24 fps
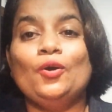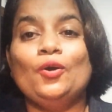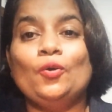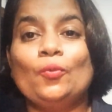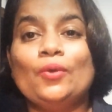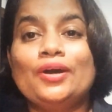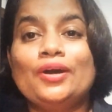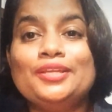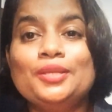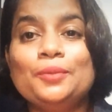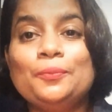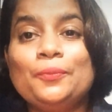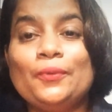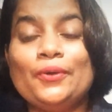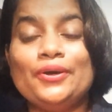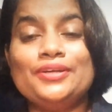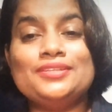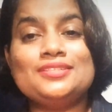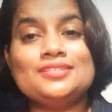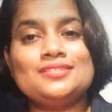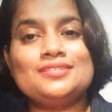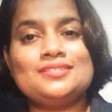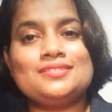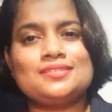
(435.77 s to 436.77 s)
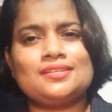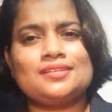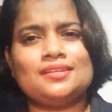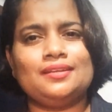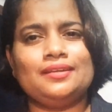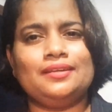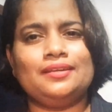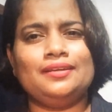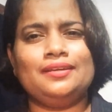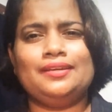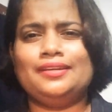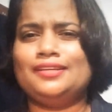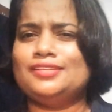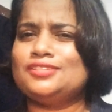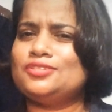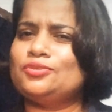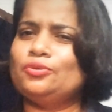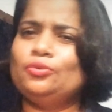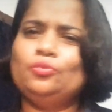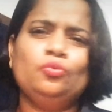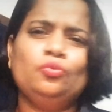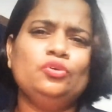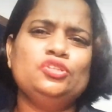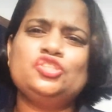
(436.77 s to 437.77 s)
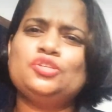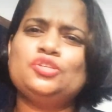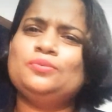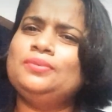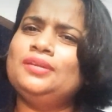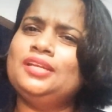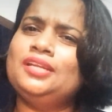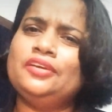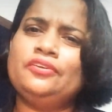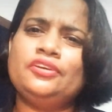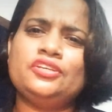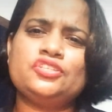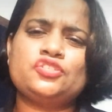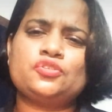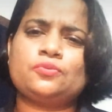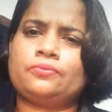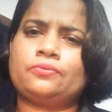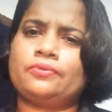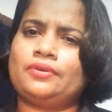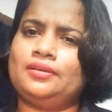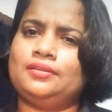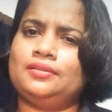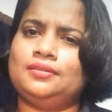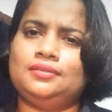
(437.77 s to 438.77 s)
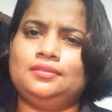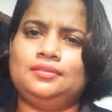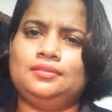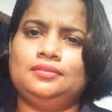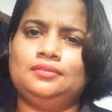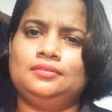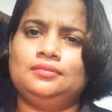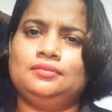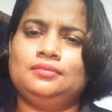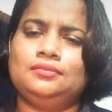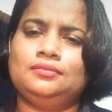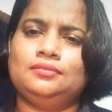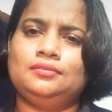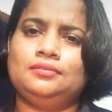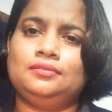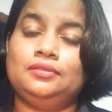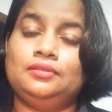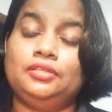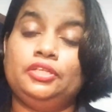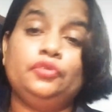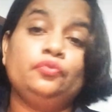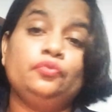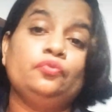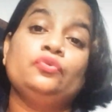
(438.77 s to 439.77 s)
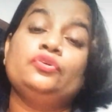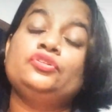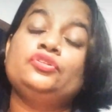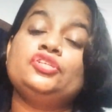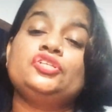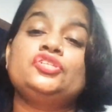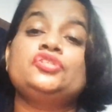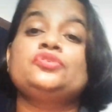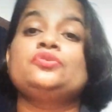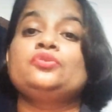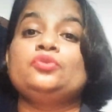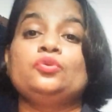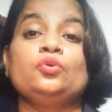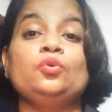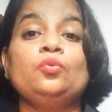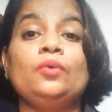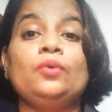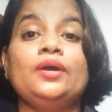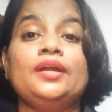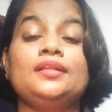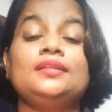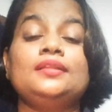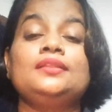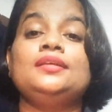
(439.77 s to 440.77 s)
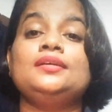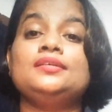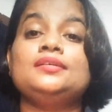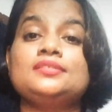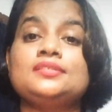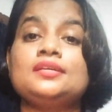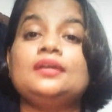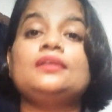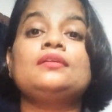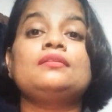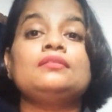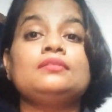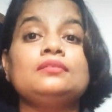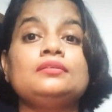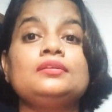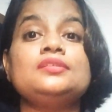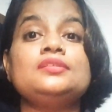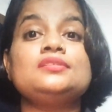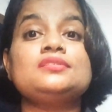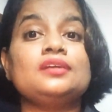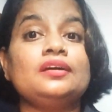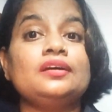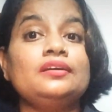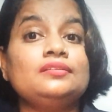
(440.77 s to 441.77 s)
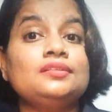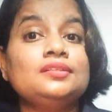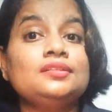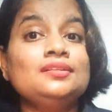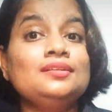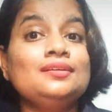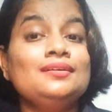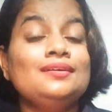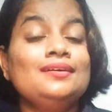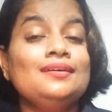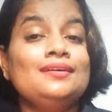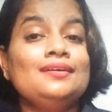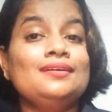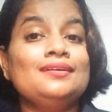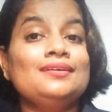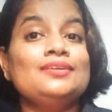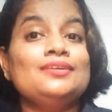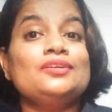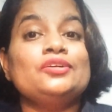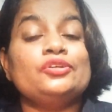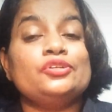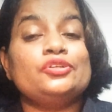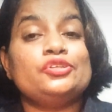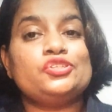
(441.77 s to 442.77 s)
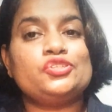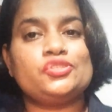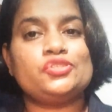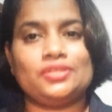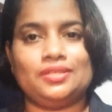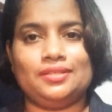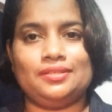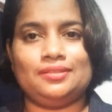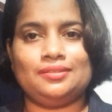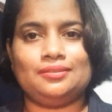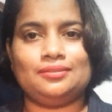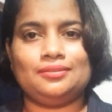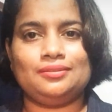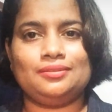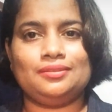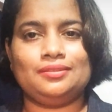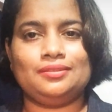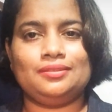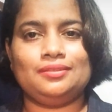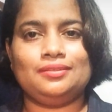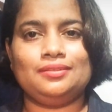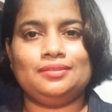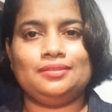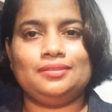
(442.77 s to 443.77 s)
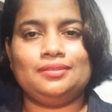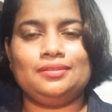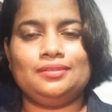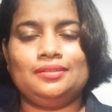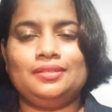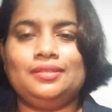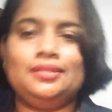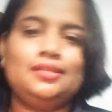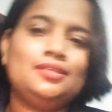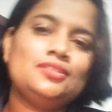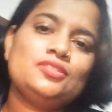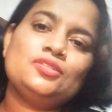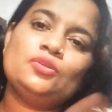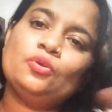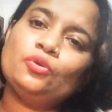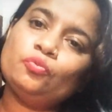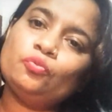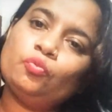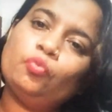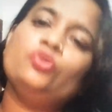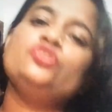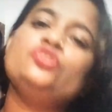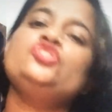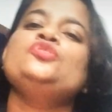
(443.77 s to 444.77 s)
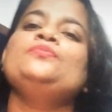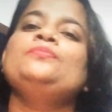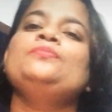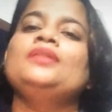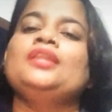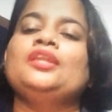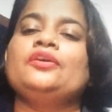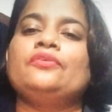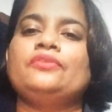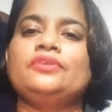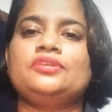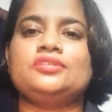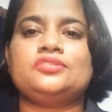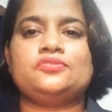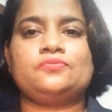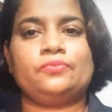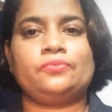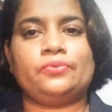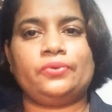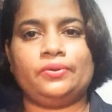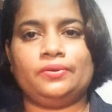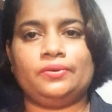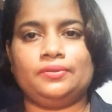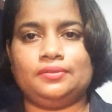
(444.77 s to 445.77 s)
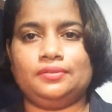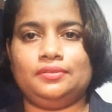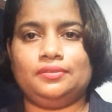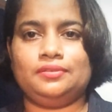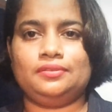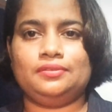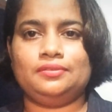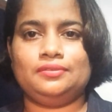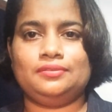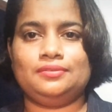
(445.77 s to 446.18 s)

What the poet is telling, he does not want to believe his brother. He wanted to know what other things are there inside the shed. He does not want to believe his brother.